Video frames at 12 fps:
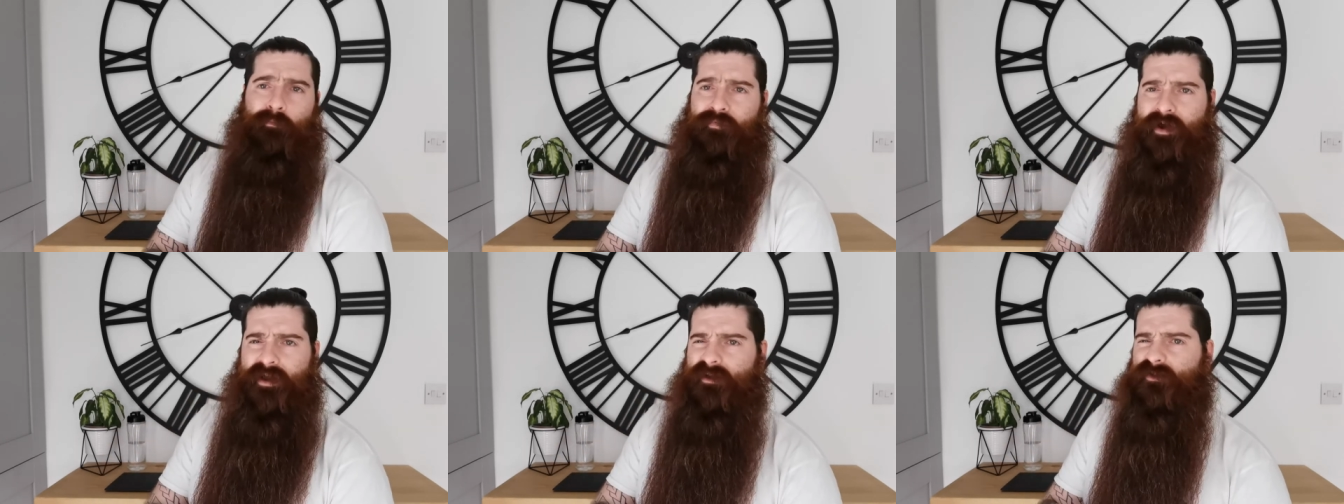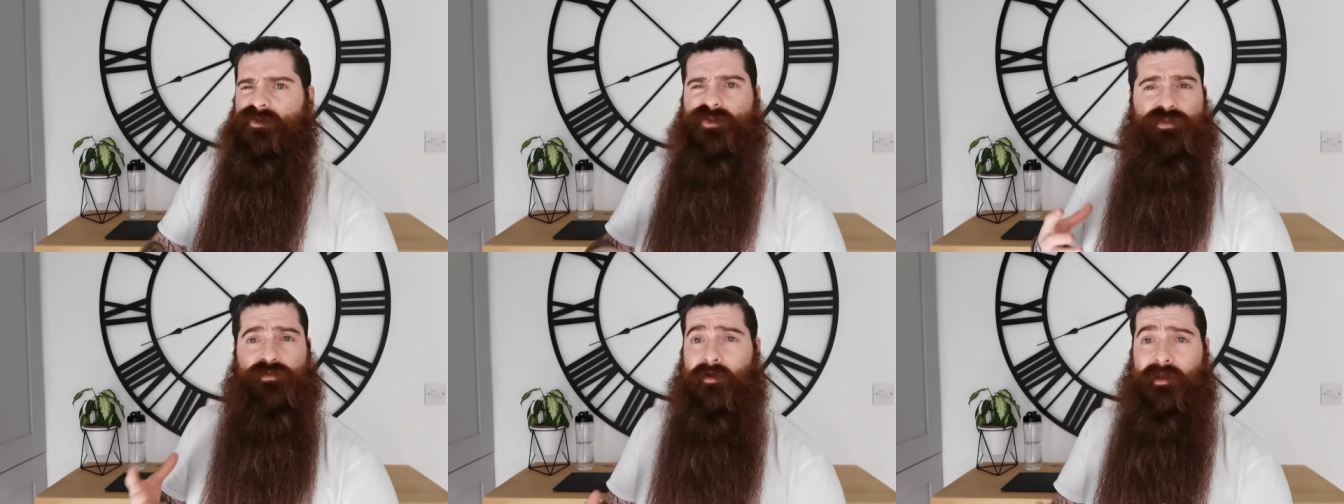brittle,
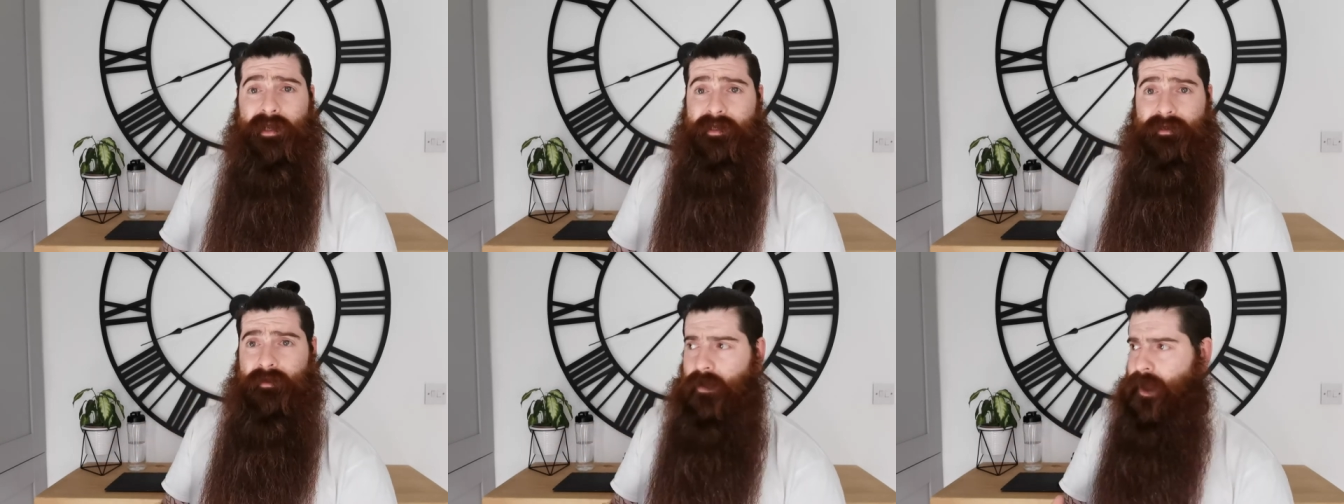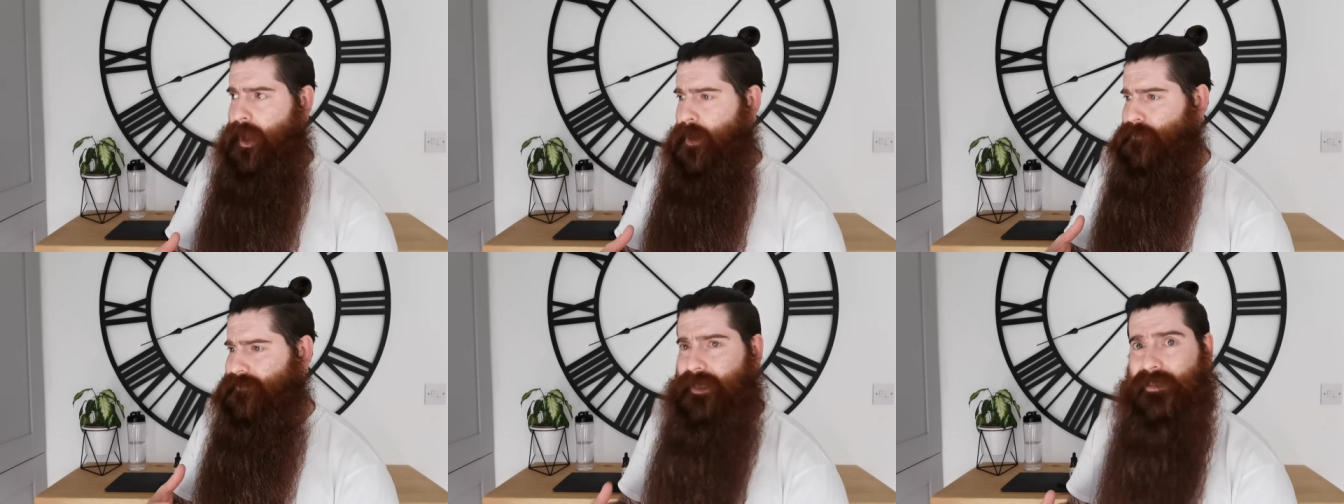straw-like
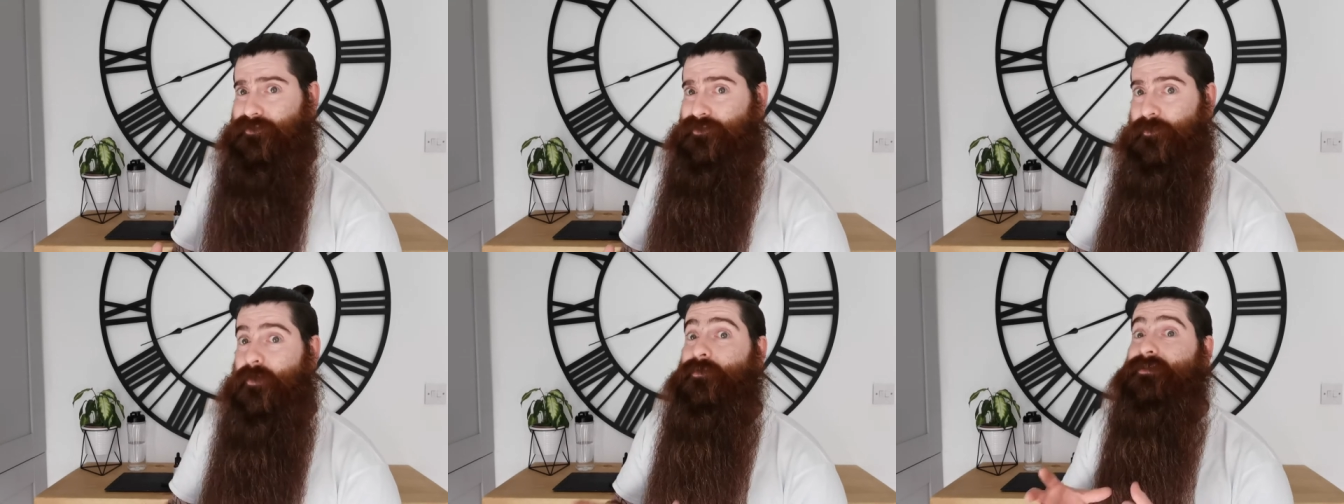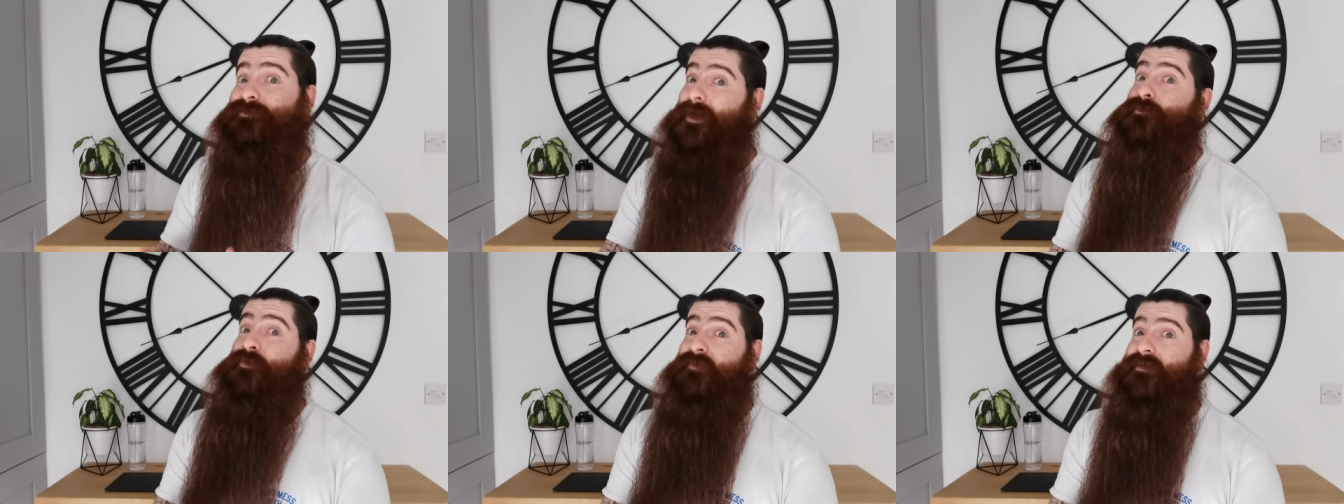um, texture to it, which was
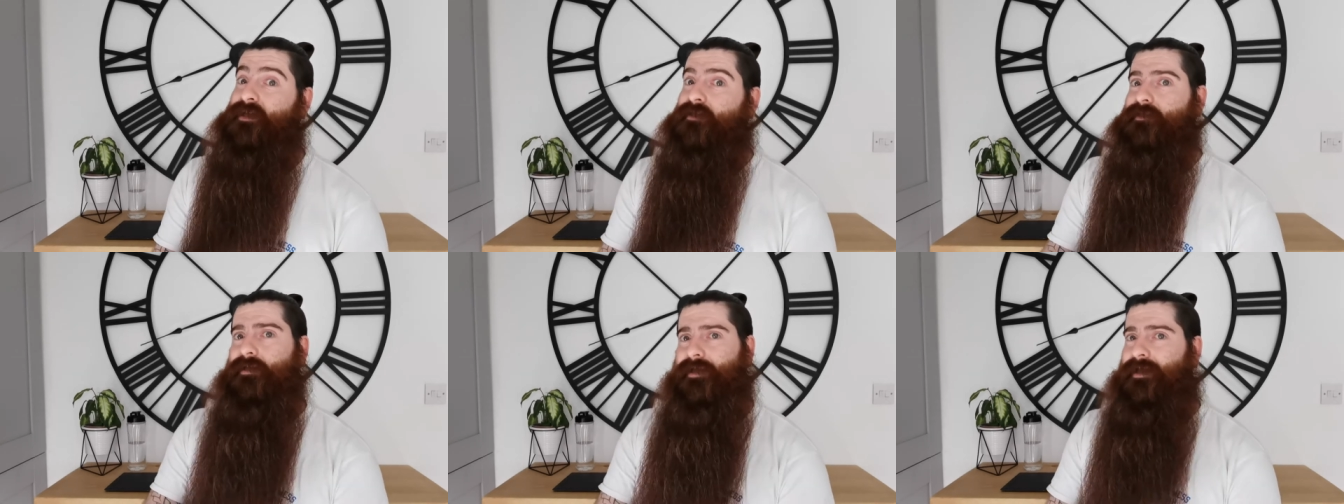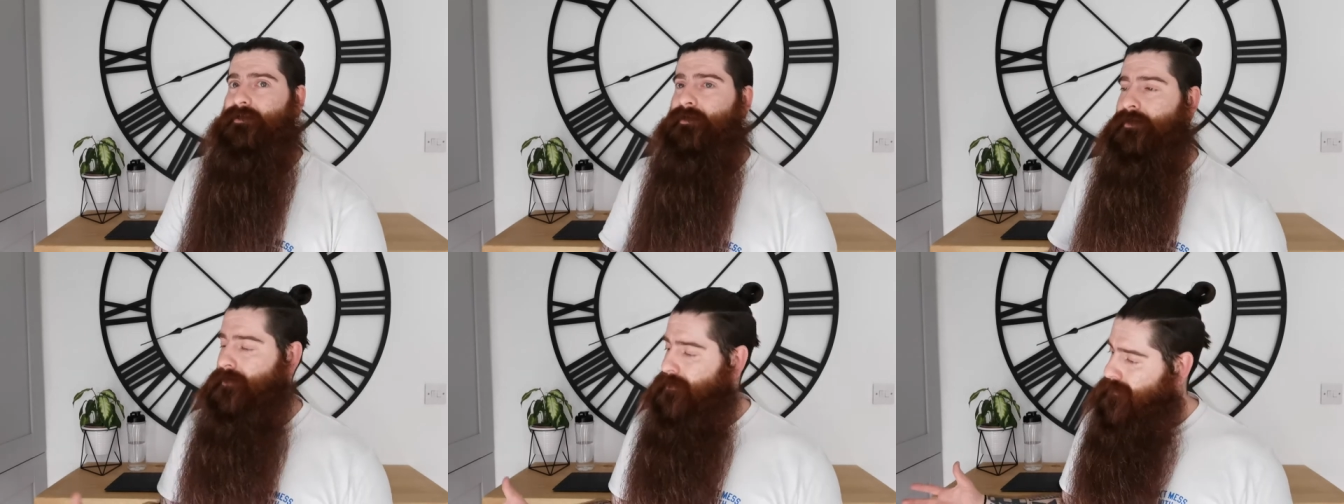absolutely fantastic. Again,
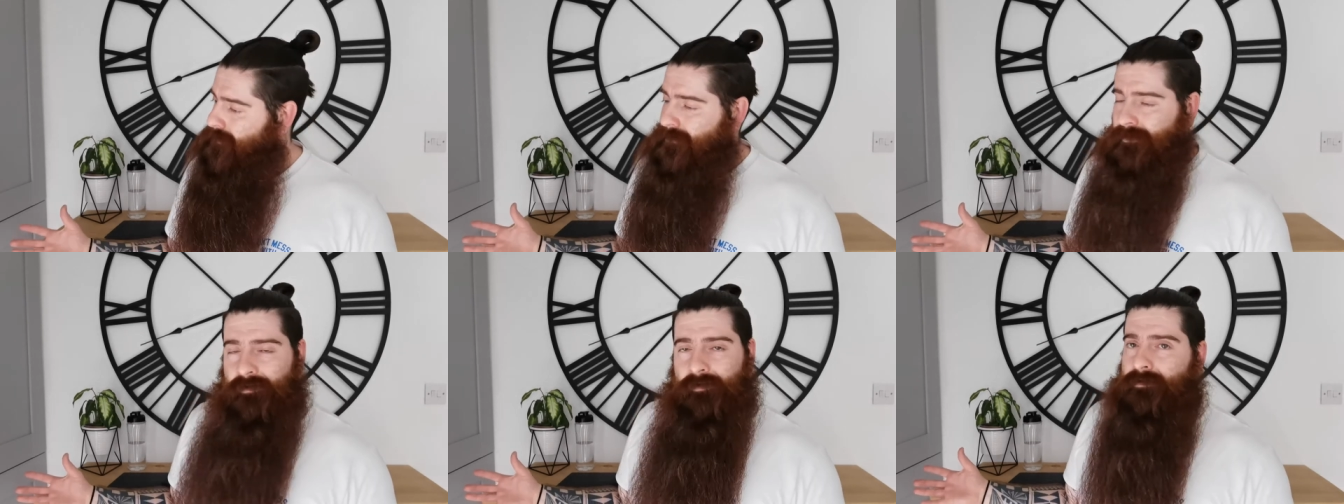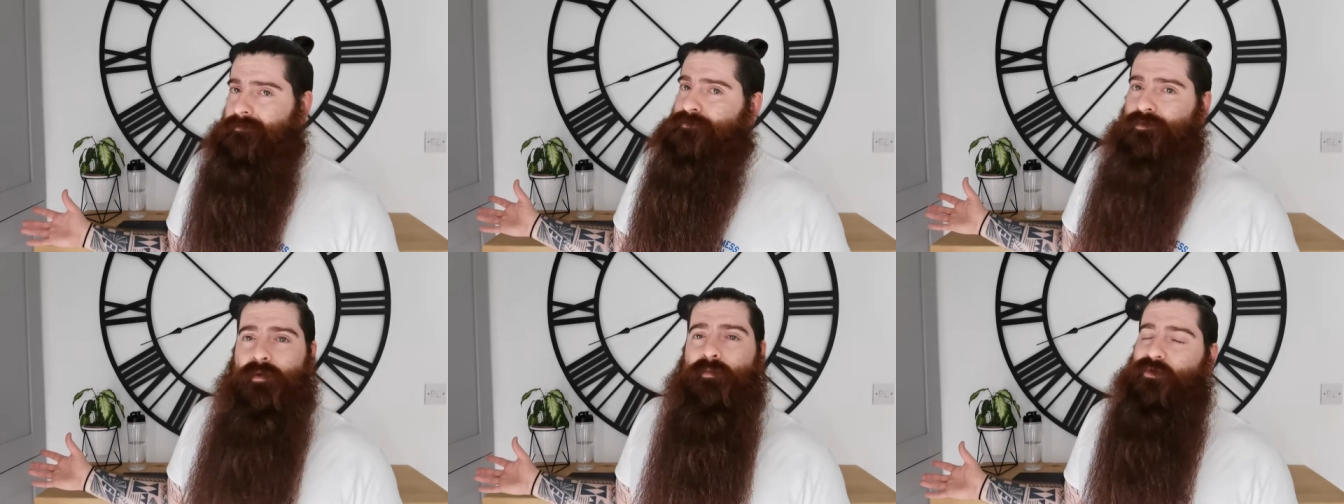
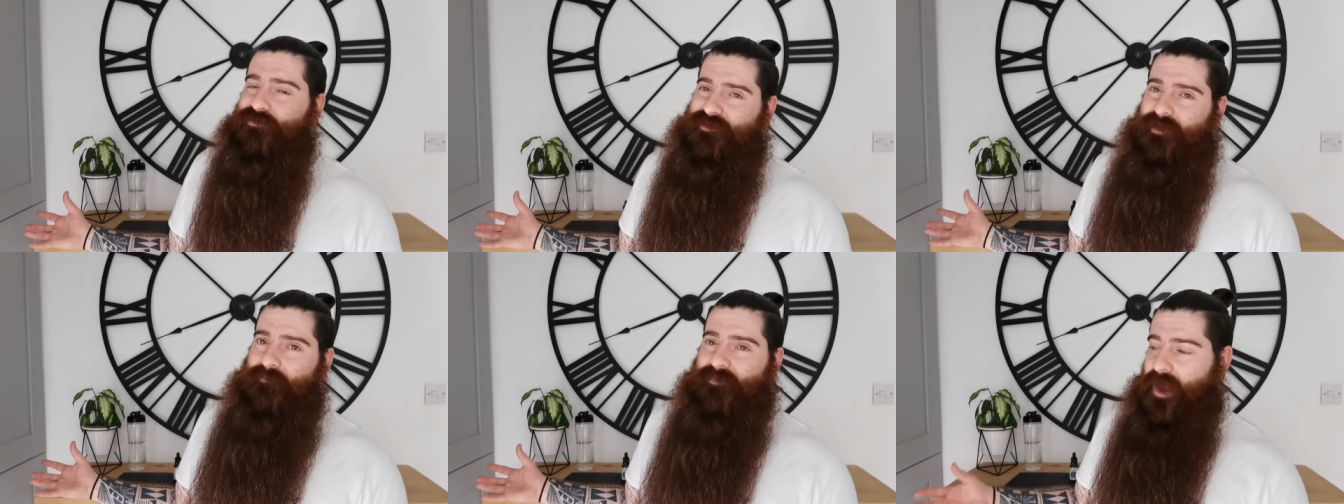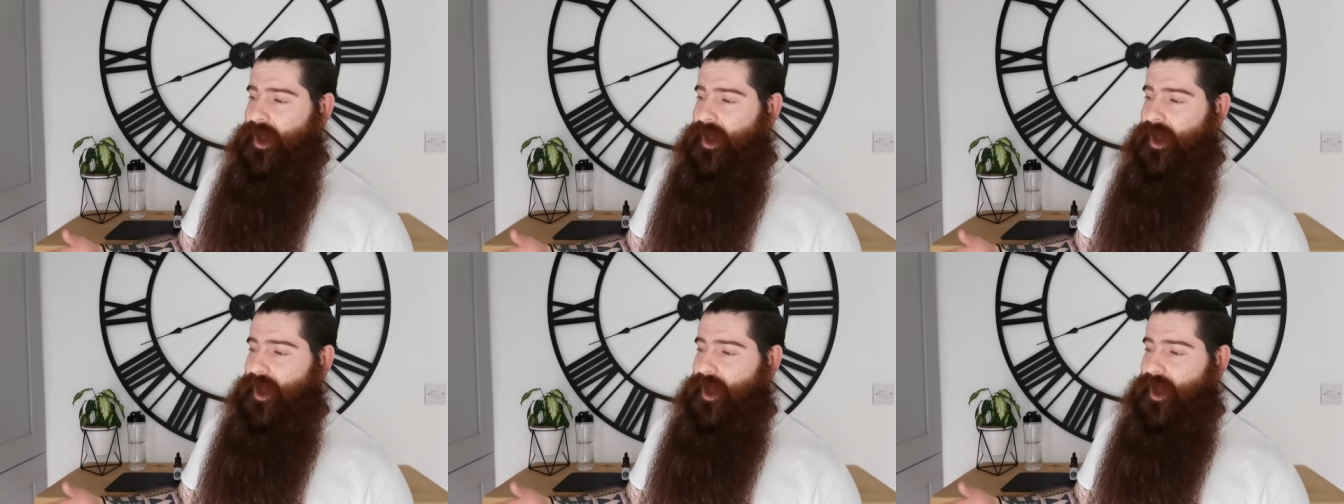no one wants it.